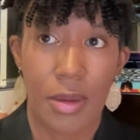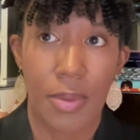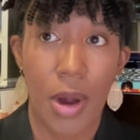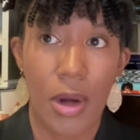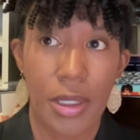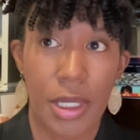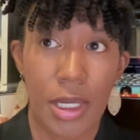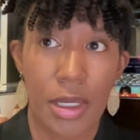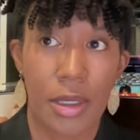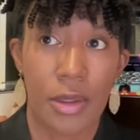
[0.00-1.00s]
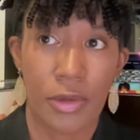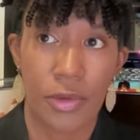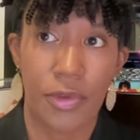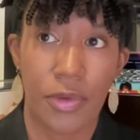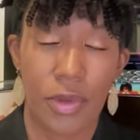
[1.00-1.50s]
part
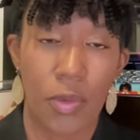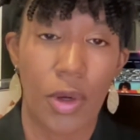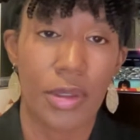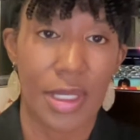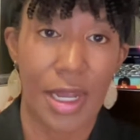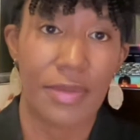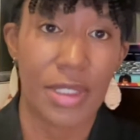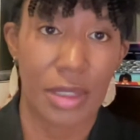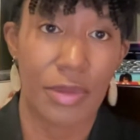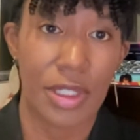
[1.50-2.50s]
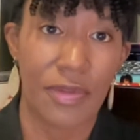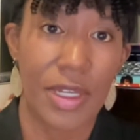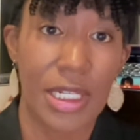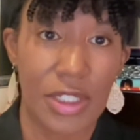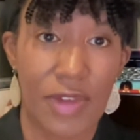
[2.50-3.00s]
of the work that I've done with the
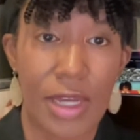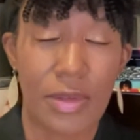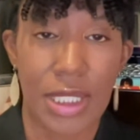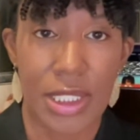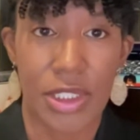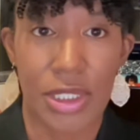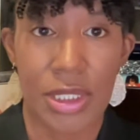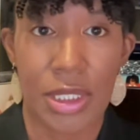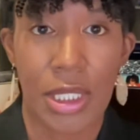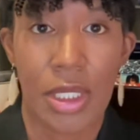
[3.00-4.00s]
Phoenix Foundation,